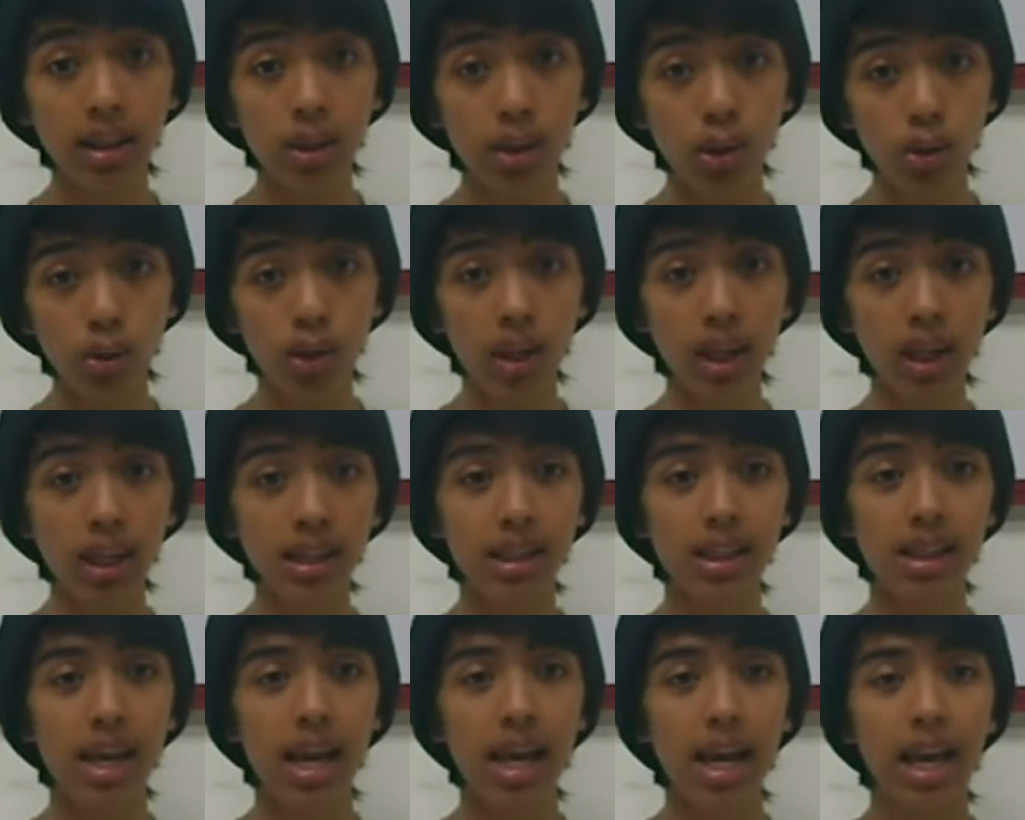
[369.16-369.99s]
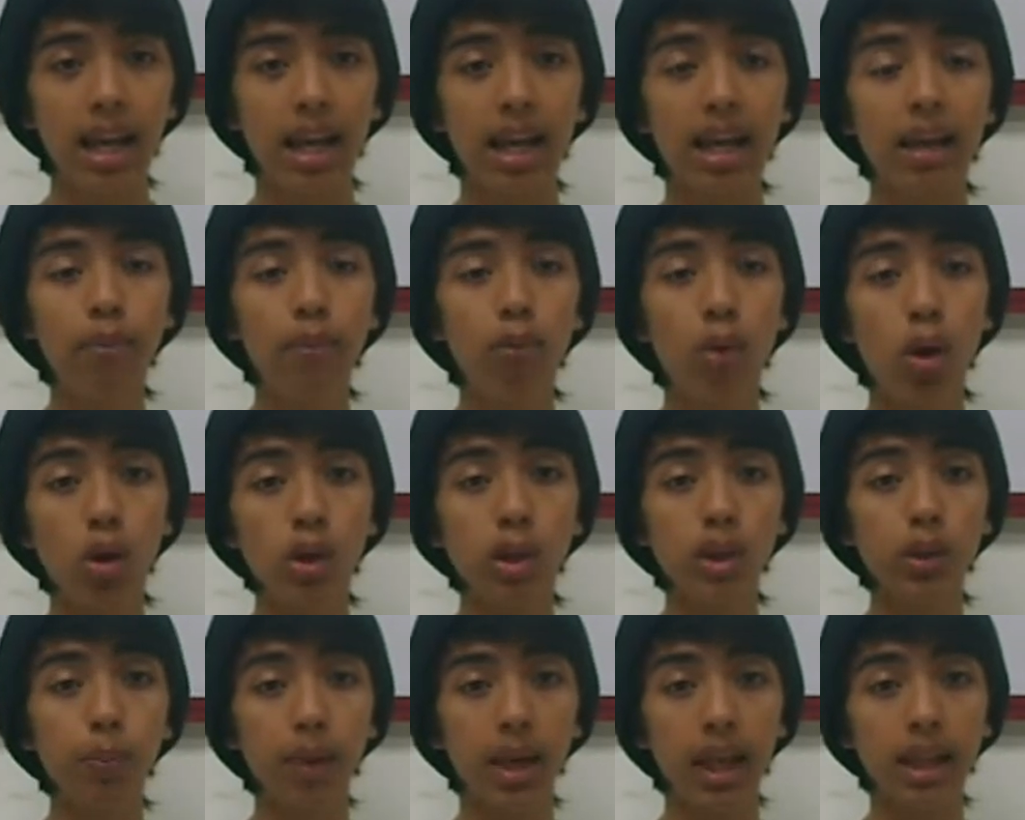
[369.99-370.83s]
Unix in
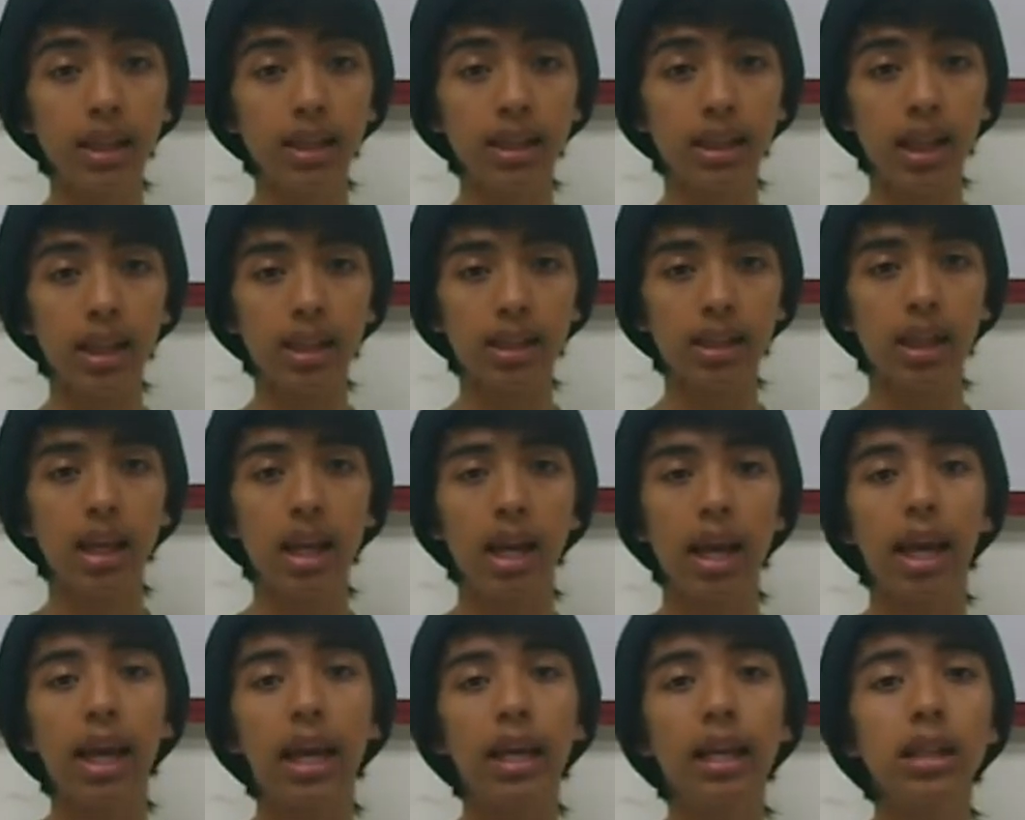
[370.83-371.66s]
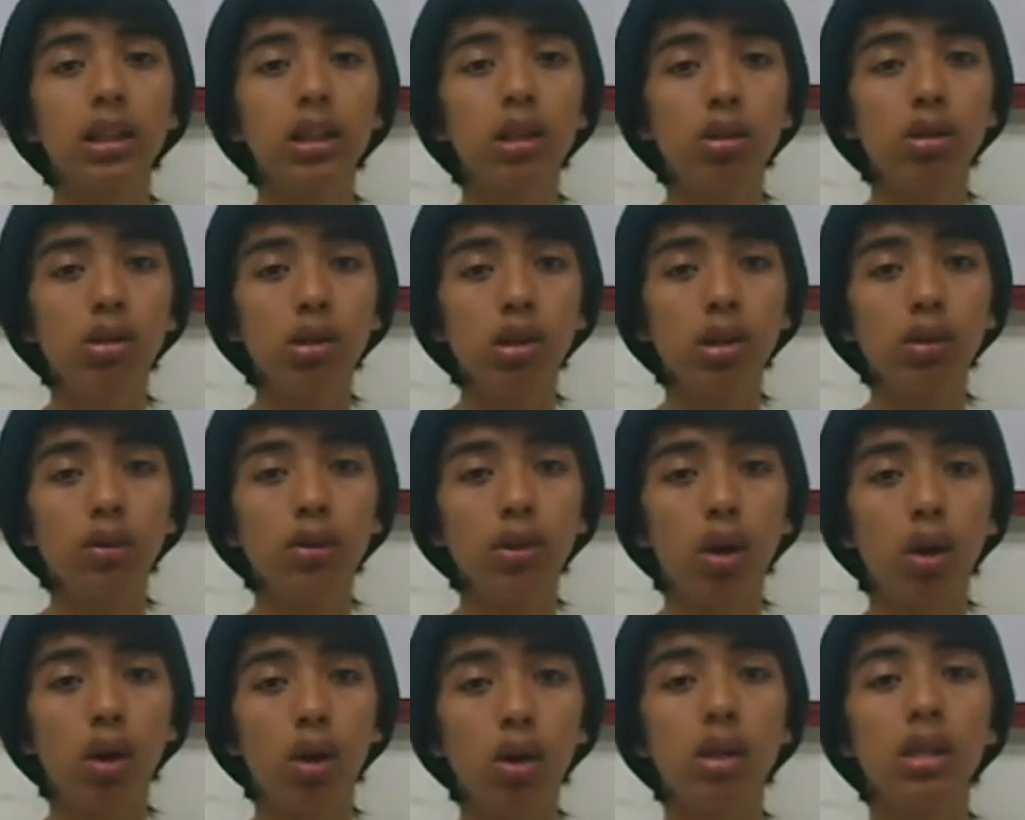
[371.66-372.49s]
most places and is used
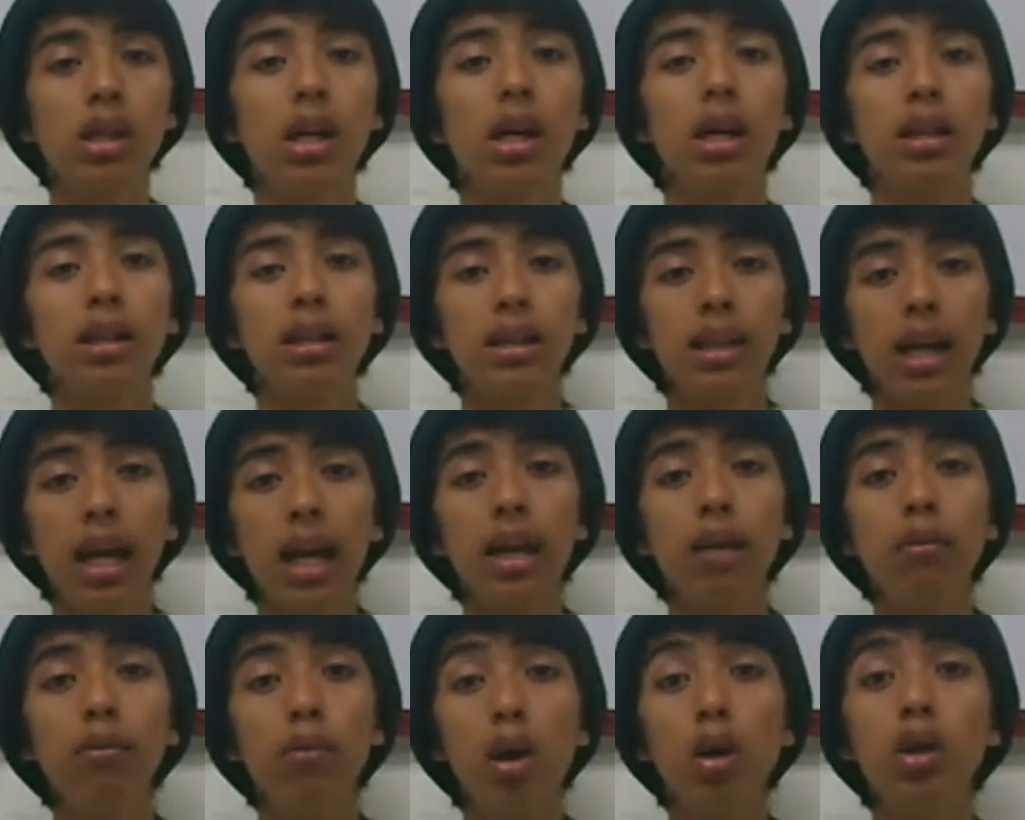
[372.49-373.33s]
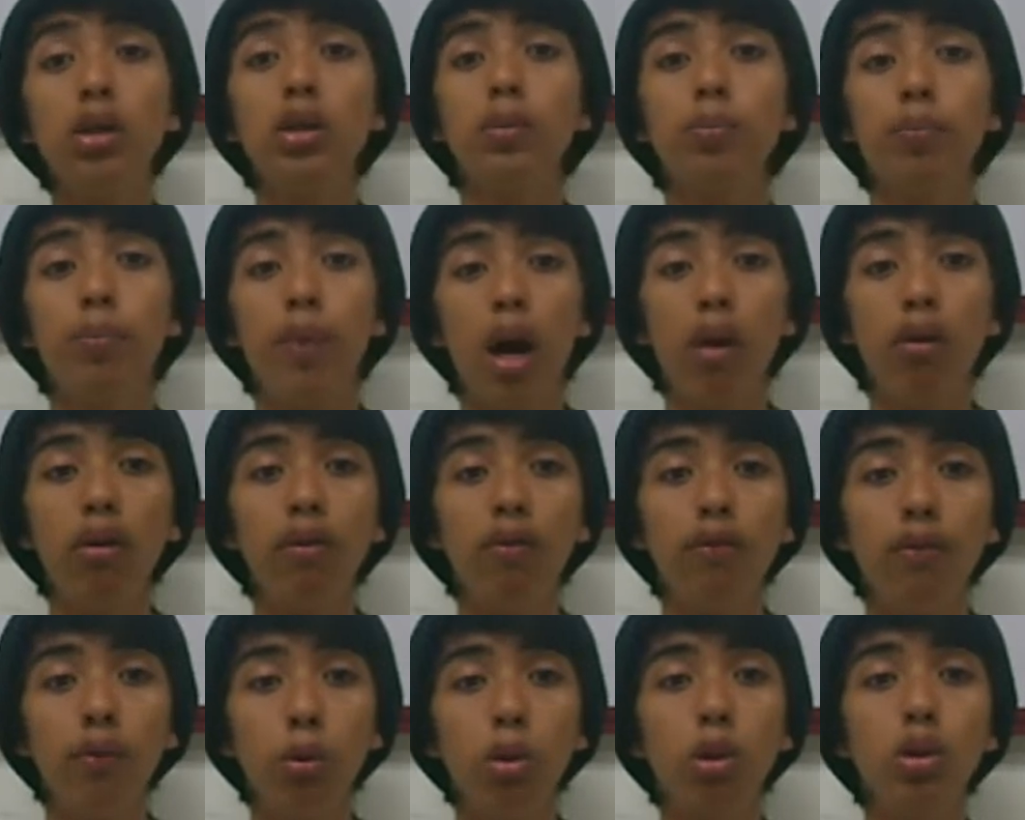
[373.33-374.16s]
on the 10 most
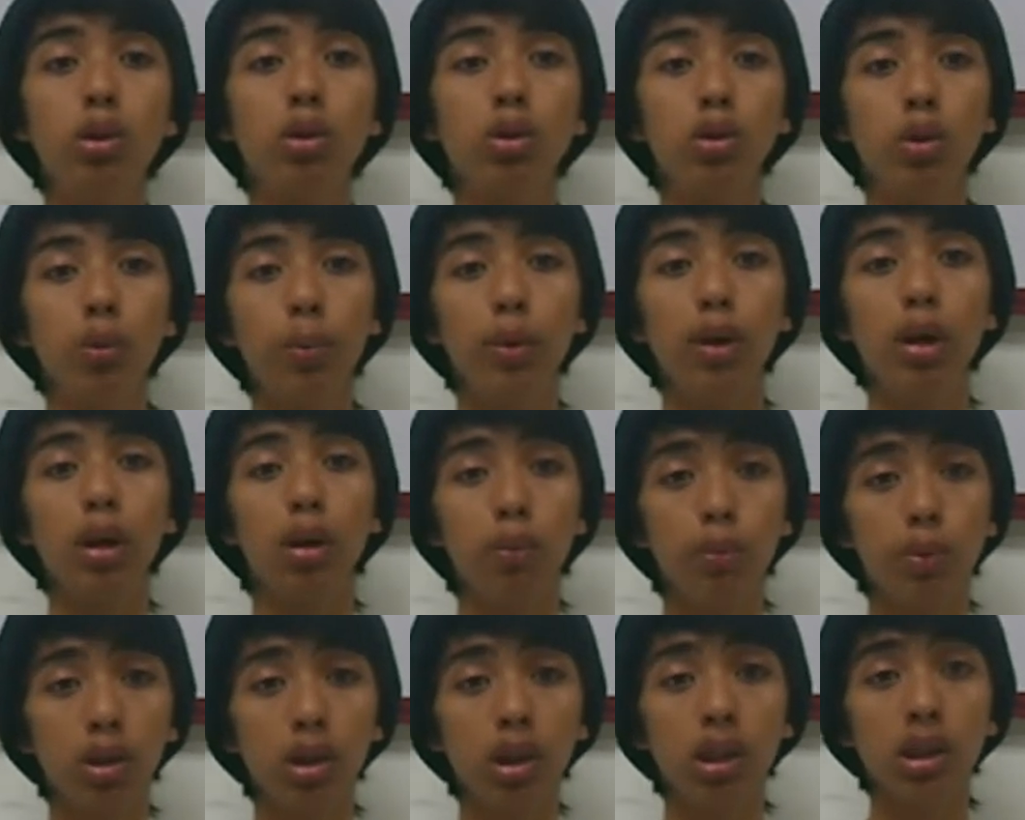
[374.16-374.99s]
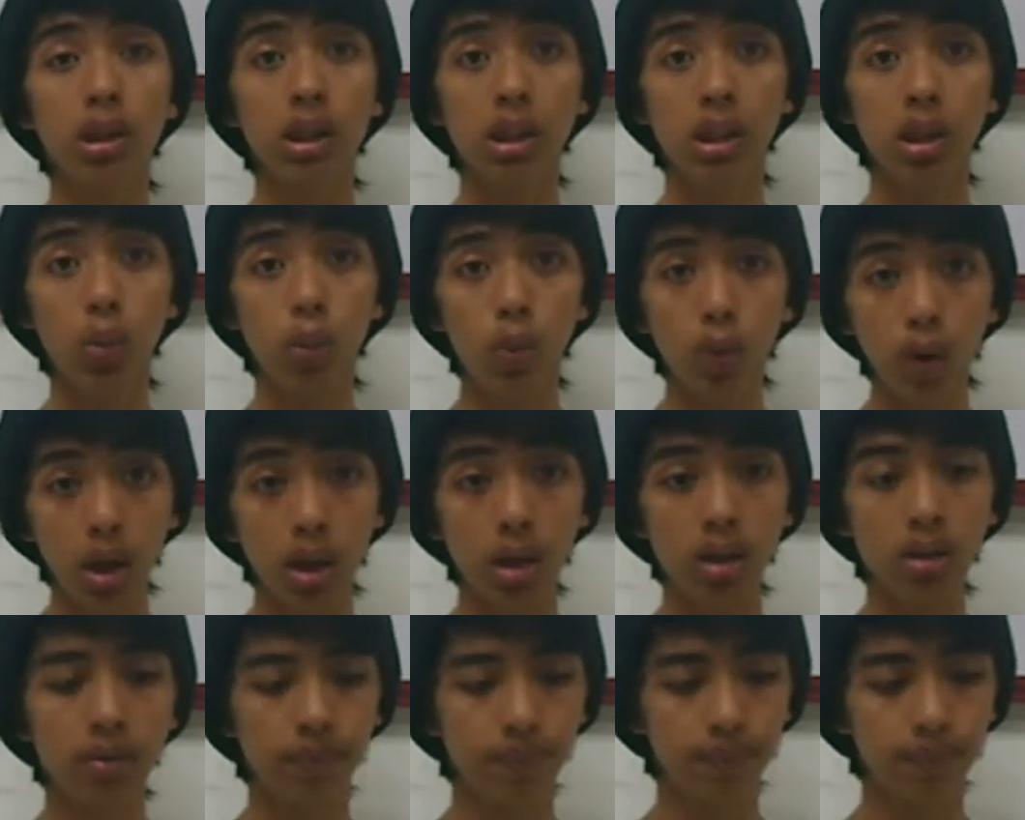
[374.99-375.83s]
powerful supercomputers in the world.